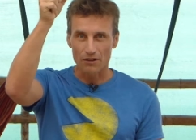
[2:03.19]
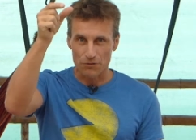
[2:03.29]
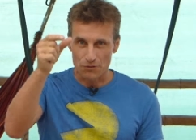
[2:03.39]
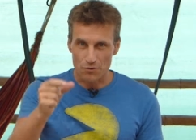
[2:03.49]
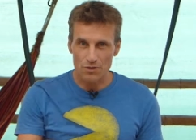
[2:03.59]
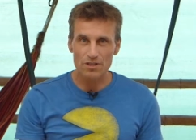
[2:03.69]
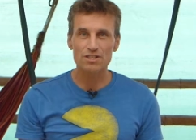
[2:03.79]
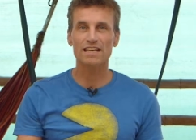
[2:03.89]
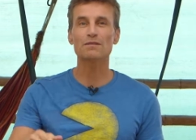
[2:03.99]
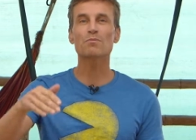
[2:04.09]
through your
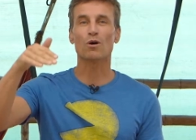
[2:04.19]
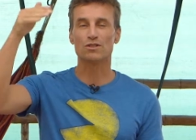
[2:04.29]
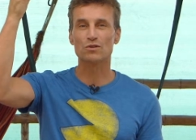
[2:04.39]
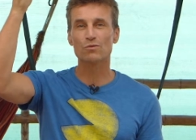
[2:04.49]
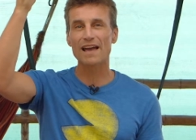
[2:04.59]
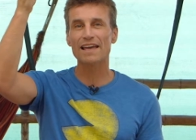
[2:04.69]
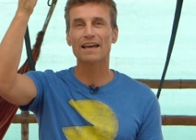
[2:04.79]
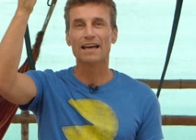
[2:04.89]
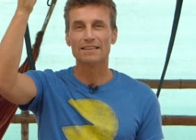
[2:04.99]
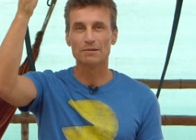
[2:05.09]
shin bone, so
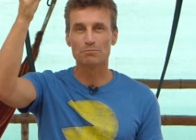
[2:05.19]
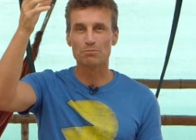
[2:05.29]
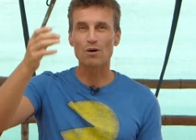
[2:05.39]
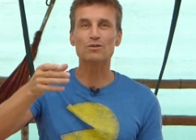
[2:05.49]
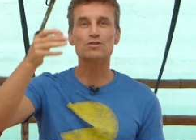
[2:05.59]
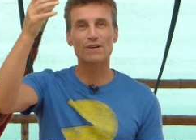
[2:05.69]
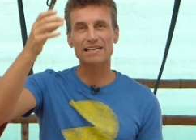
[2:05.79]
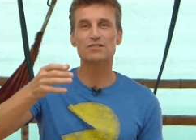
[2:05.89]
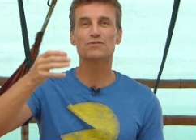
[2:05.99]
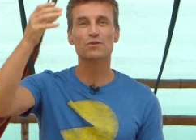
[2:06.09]
where the bone
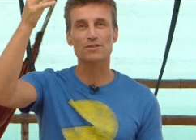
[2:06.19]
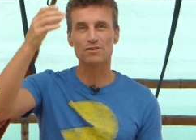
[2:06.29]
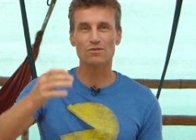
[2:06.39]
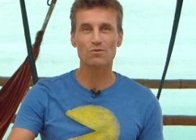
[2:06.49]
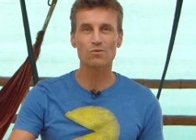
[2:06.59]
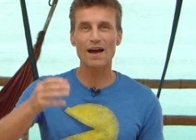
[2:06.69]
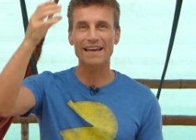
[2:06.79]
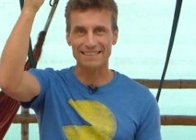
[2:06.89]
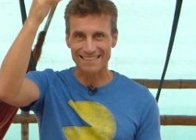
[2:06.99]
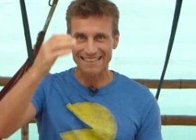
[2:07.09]
transfers the
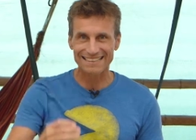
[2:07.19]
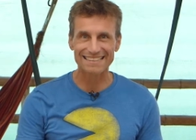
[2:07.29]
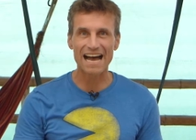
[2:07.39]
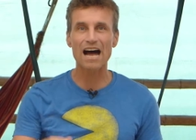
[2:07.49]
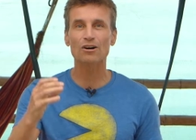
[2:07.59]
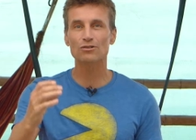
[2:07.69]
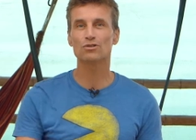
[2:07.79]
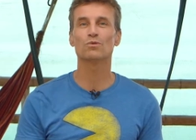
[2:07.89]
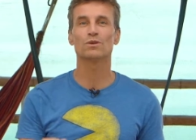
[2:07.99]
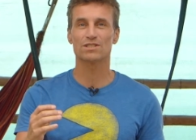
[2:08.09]
weight down
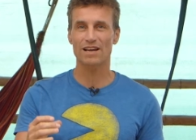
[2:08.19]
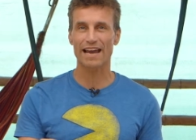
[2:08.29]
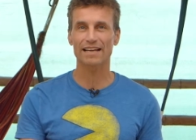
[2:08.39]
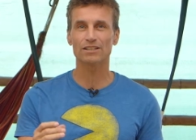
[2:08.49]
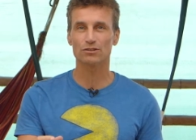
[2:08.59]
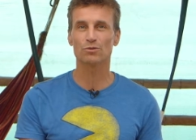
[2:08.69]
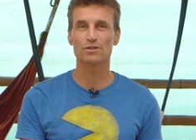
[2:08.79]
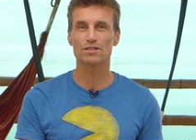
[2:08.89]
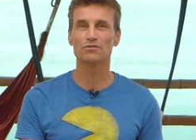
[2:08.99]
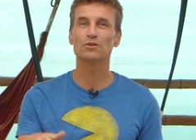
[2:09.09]
towards your ankle,
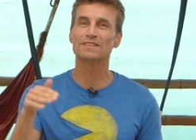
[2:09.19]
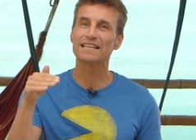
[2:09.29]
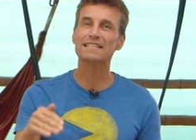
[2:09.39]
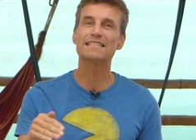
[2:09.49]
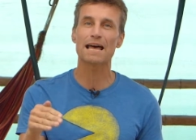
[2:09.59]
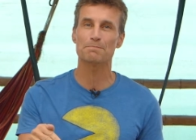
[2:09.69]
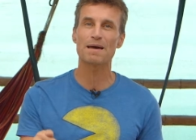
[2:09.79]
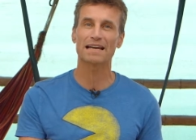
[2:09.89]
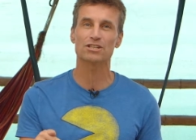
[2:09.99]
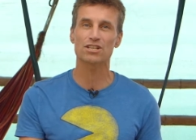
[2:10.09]
towards your foot, does that
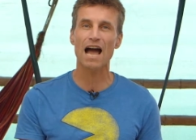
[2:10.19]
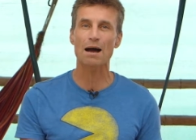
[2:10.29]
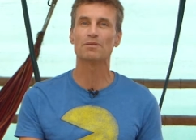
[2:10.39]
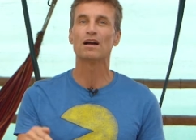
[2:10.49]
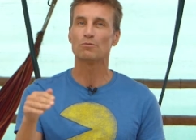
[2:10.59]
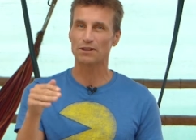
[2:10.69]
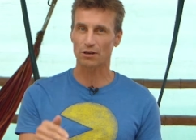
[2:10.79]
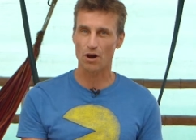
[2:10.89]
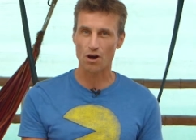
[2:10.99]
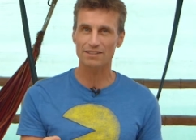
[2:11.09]
match up with the
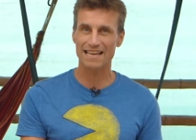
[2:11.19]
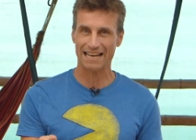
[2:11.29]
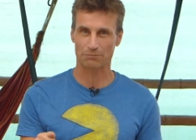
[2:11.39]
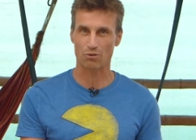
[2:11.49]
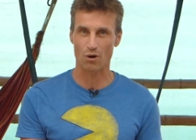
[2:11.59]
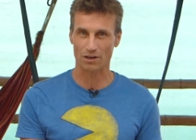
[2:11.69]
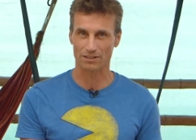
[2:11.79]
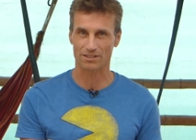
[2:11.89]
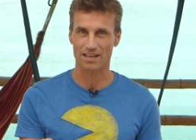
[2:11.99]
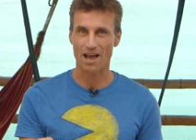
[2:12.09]
contact
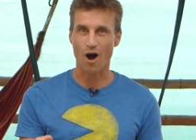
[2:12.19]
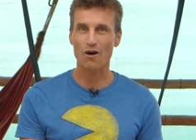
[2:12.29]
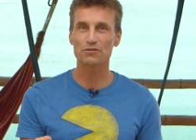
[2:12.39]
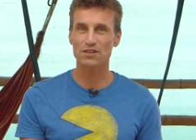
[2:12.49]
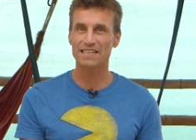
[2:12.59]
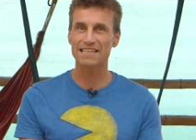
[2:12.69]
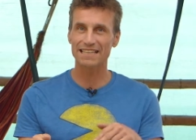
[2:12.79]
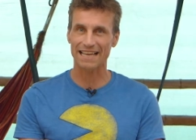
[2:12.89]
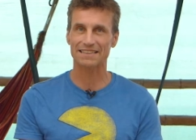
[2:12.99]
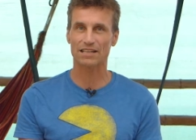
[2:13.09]
point of your
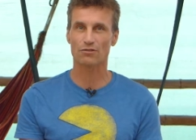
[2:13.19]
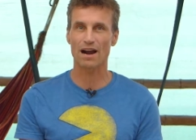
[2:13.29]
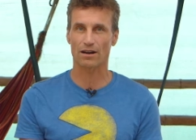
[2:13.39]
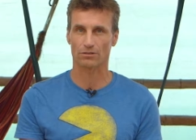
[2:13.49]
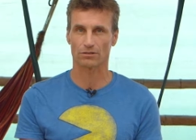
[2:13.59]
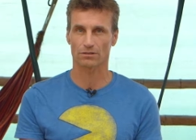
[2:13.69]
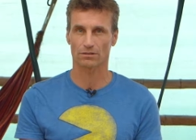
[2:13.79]
heel and the ground?